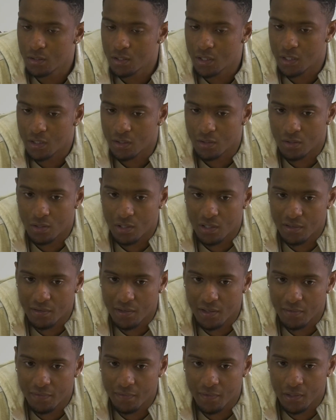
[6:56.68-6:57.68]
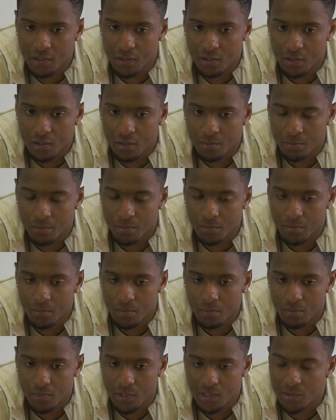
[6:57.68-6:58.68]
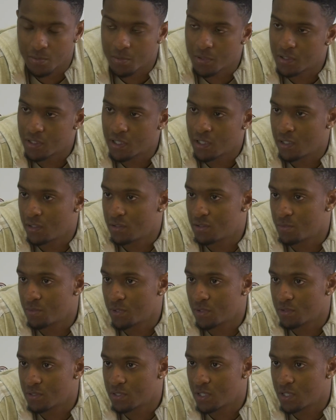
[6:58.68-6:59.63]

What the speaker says: Yeah, you know, I think Middlesbrough, they need to win on